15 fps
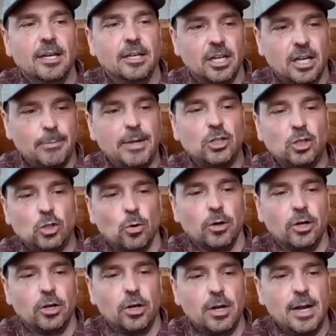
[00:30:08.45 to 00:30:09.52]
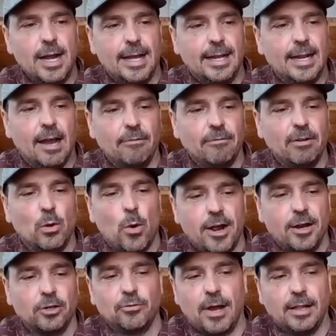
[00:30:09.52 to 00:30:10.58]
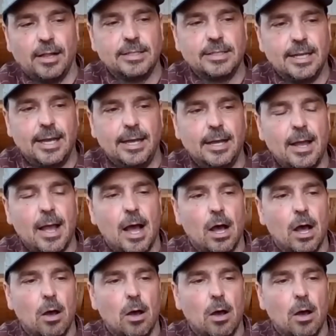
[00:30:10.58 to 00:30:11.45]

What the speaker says: going to be shorter and not require trellising.